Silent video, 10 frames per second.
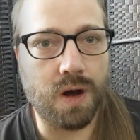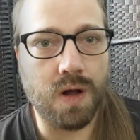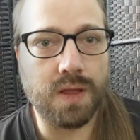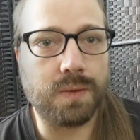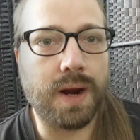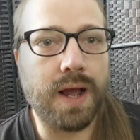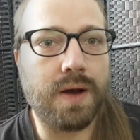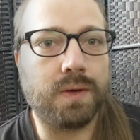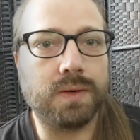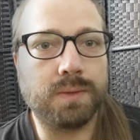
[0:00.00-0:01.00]
all
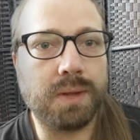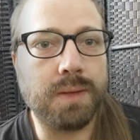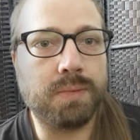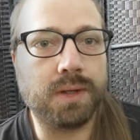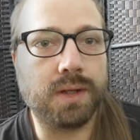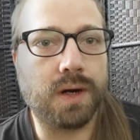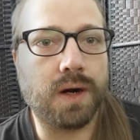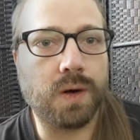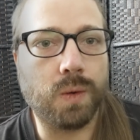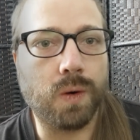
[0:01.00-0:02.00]
around people
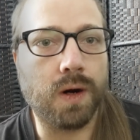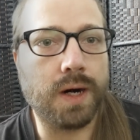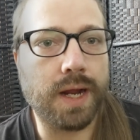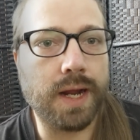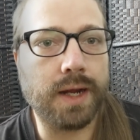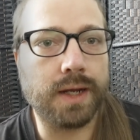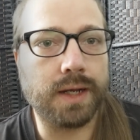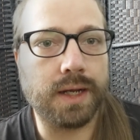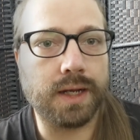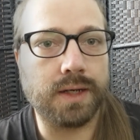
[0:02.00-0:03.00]
are hoarding
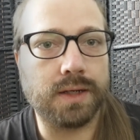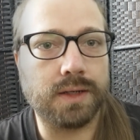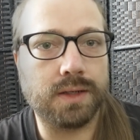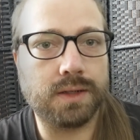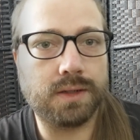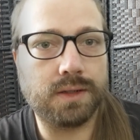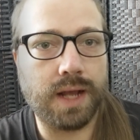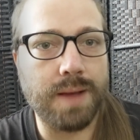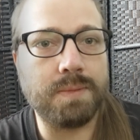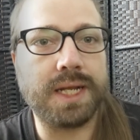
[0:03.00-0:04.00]
and
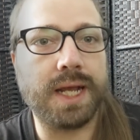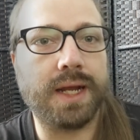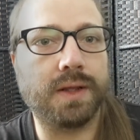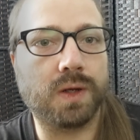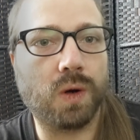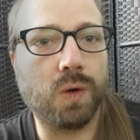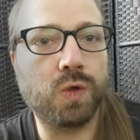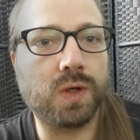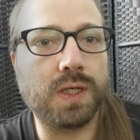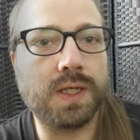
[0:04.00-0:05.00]
emptying the
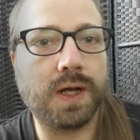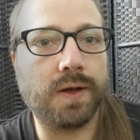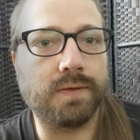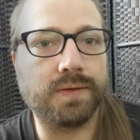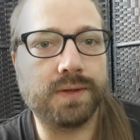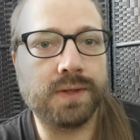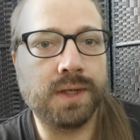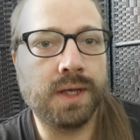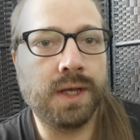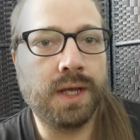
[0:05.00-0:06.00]
grocery
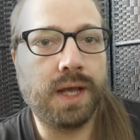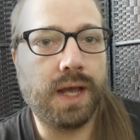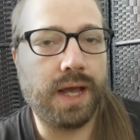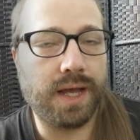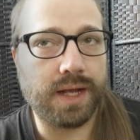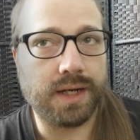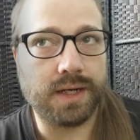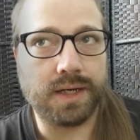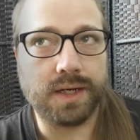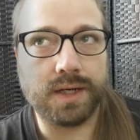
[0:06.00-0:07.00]
shelves,
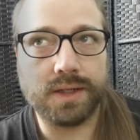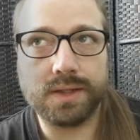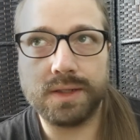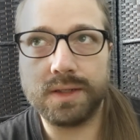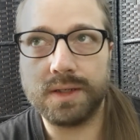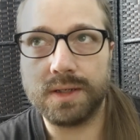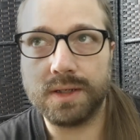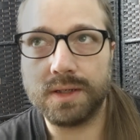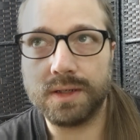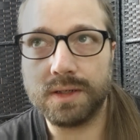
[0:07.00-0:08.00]
and
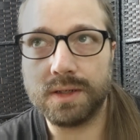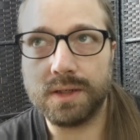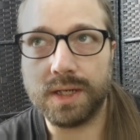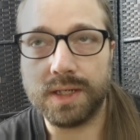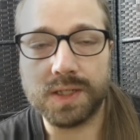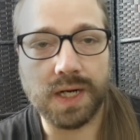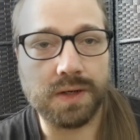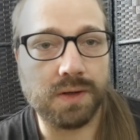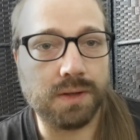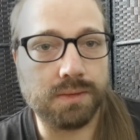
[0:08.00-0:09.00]
in
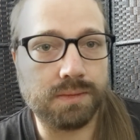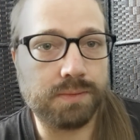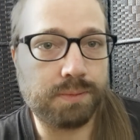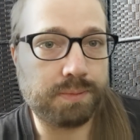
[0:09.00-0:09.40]
general